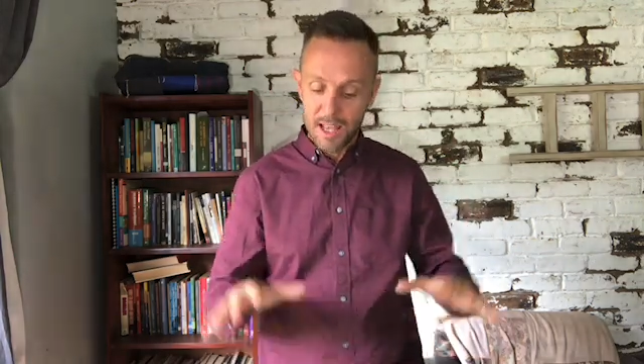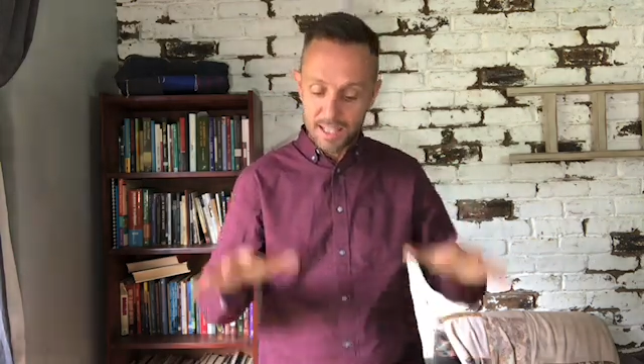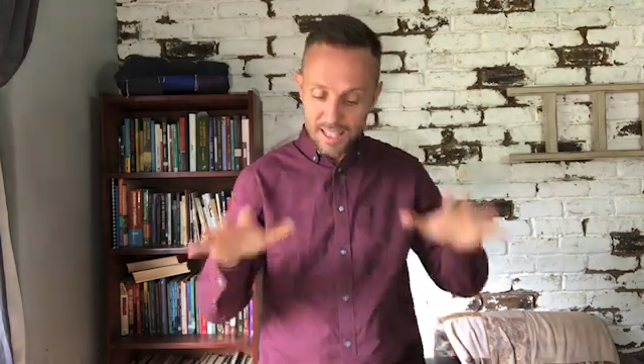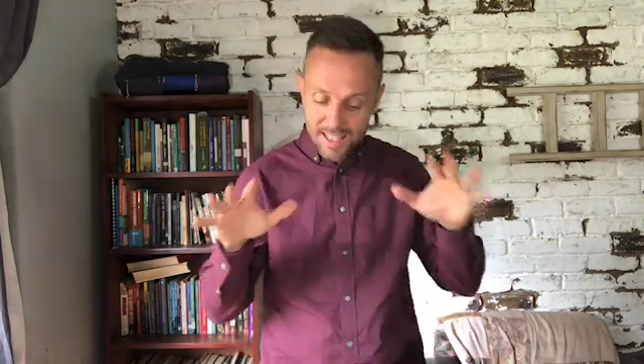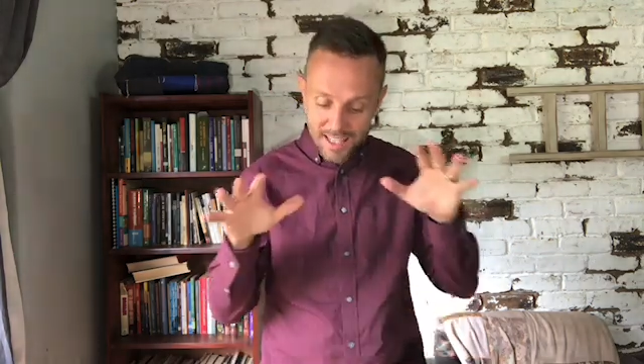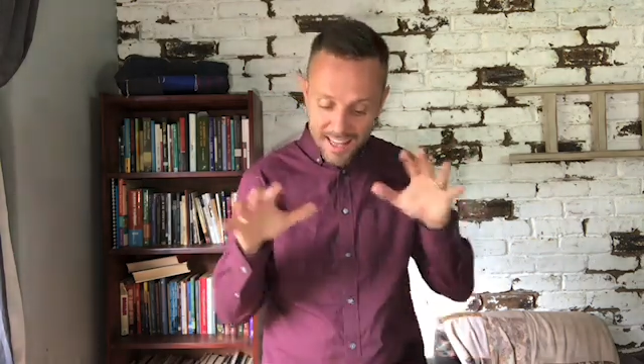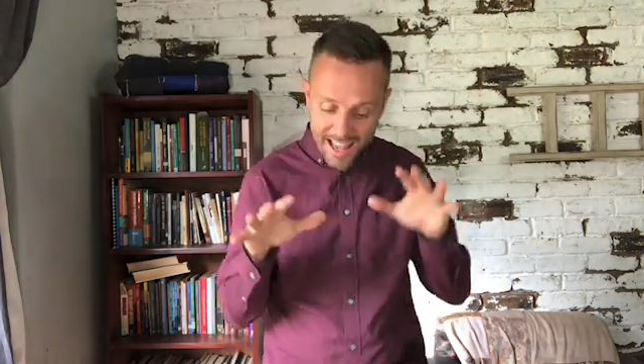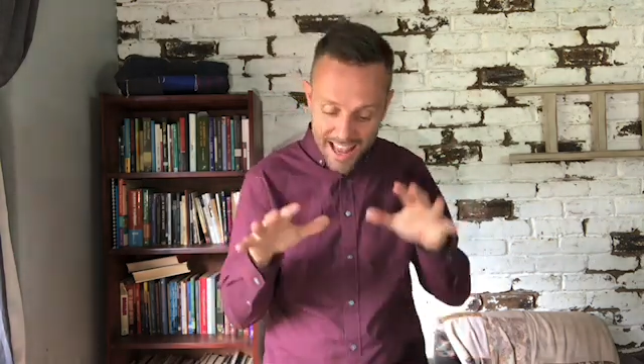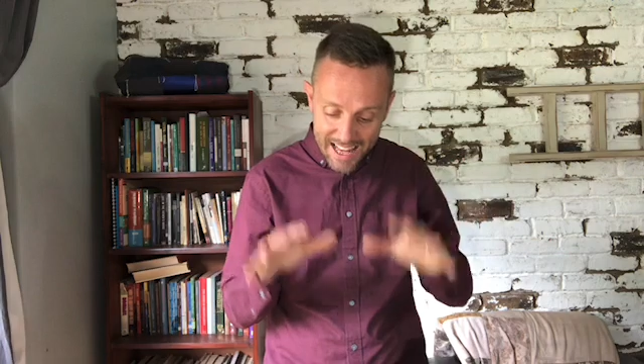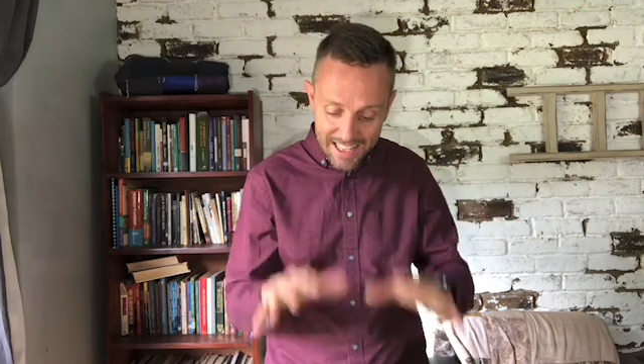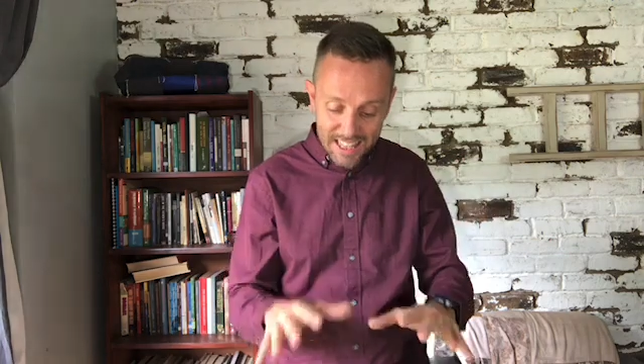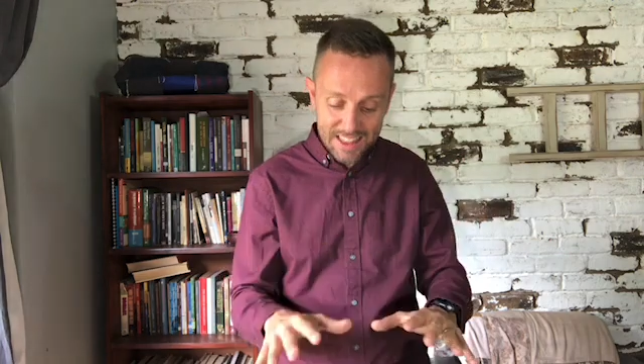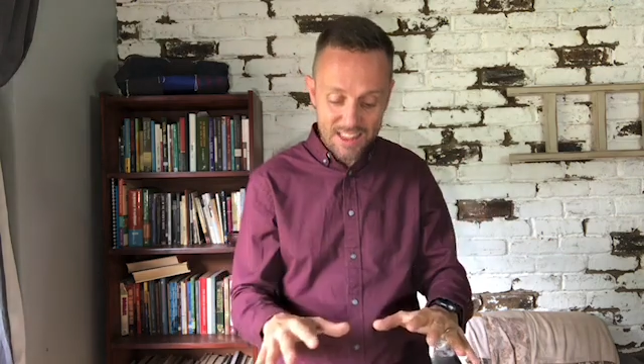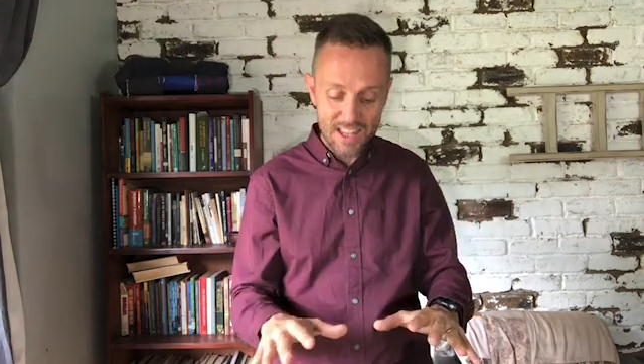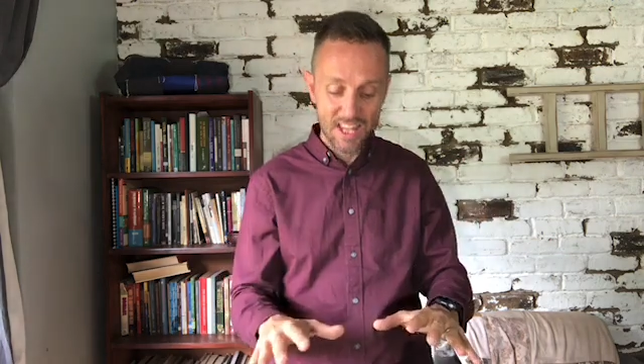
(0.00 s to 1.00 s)
get
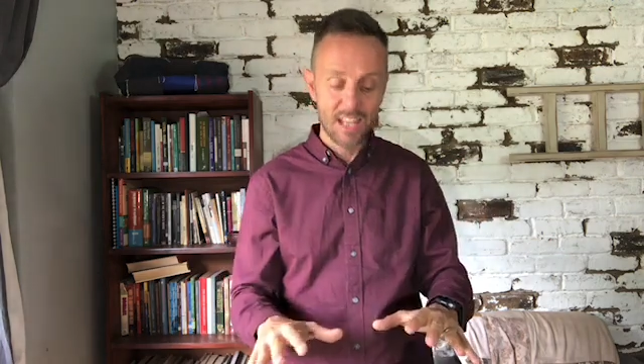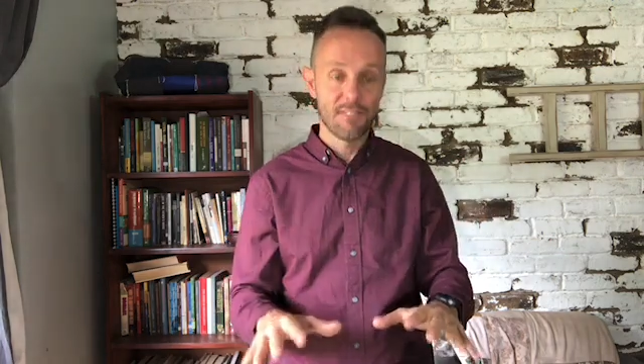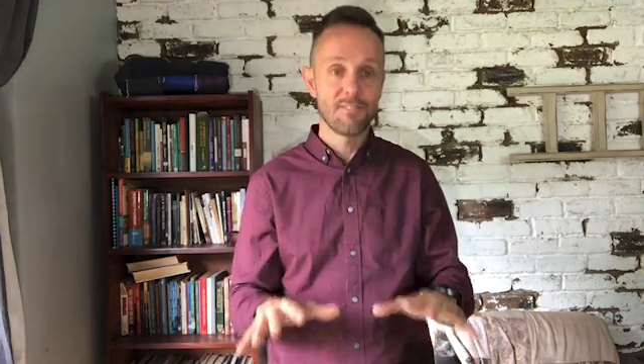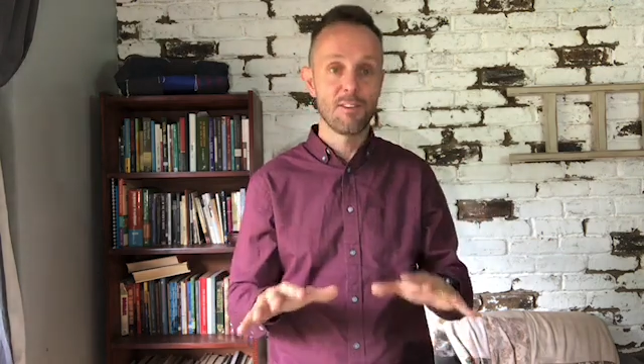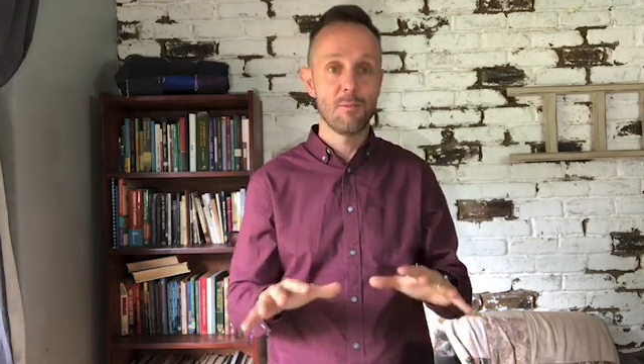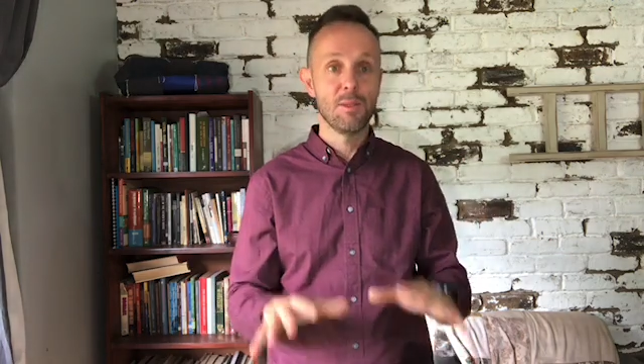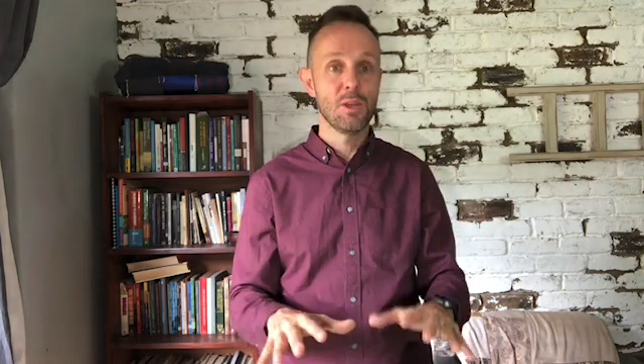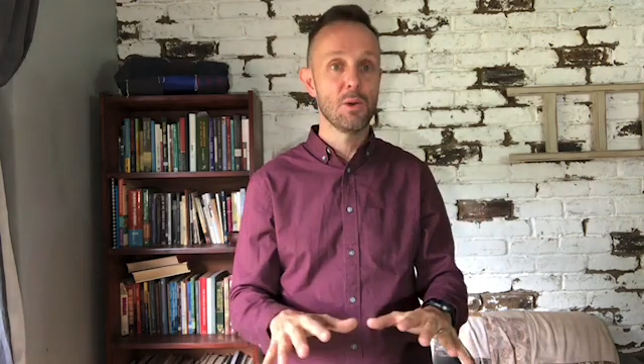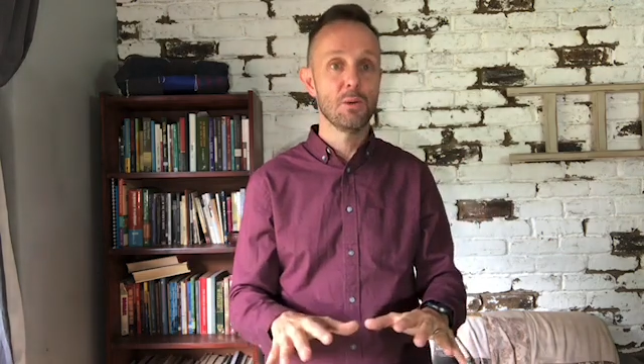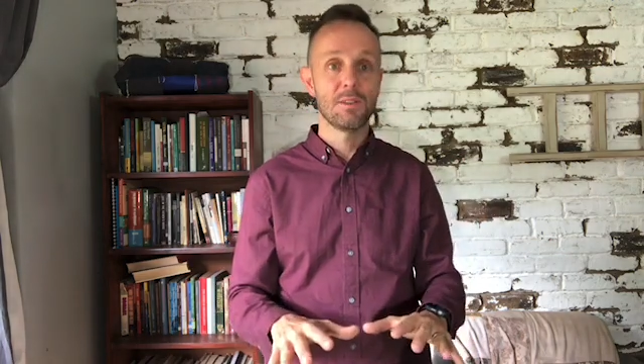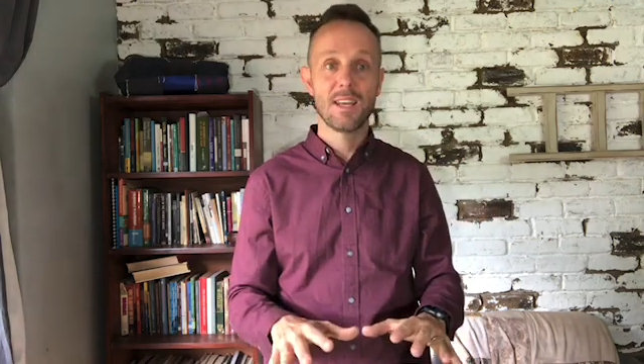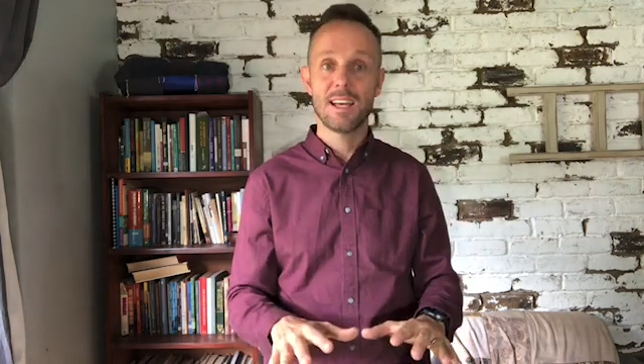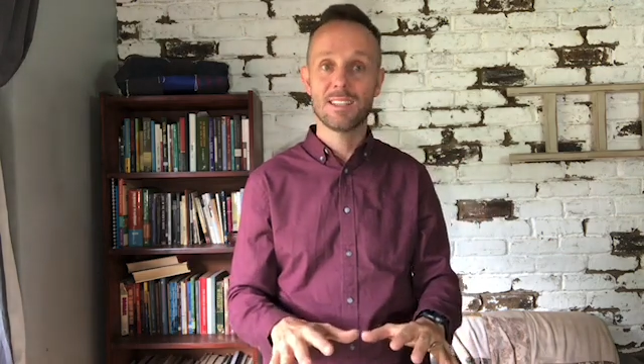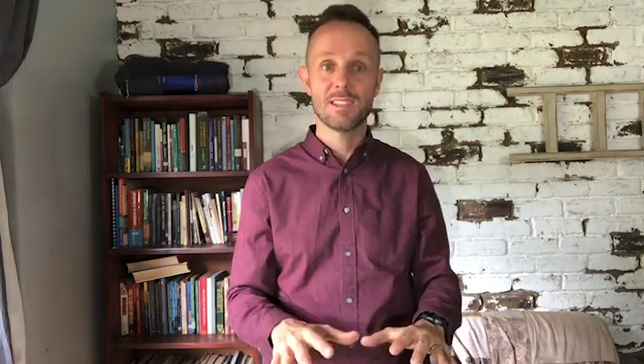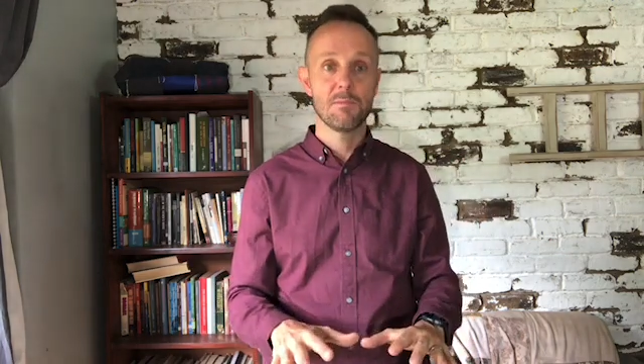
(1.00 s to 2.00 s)
anything from the Old
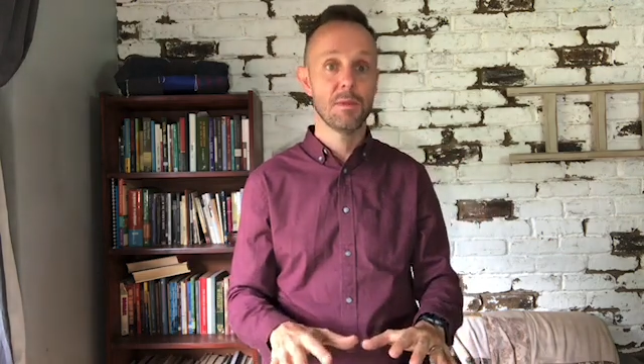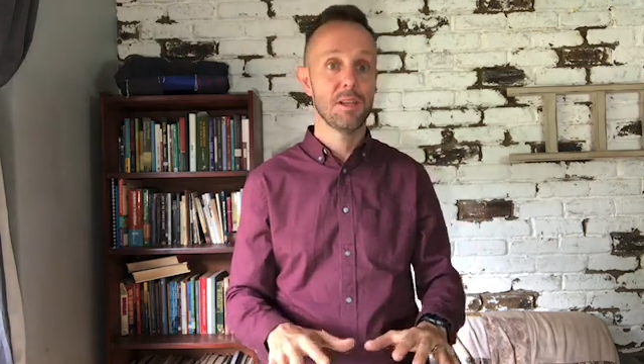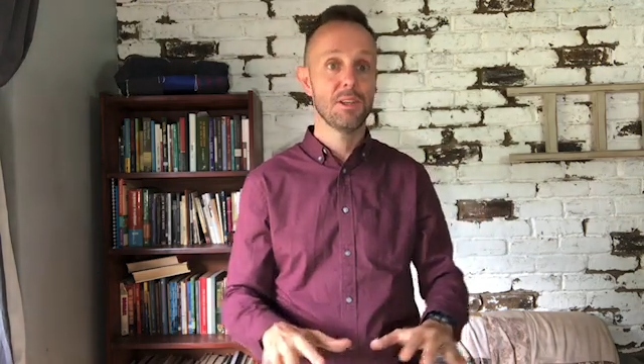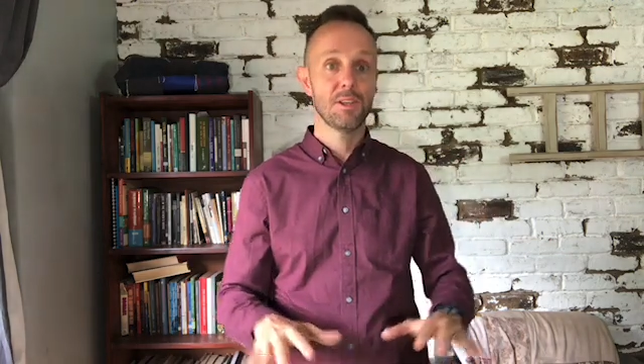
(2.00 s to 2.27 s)
Testament,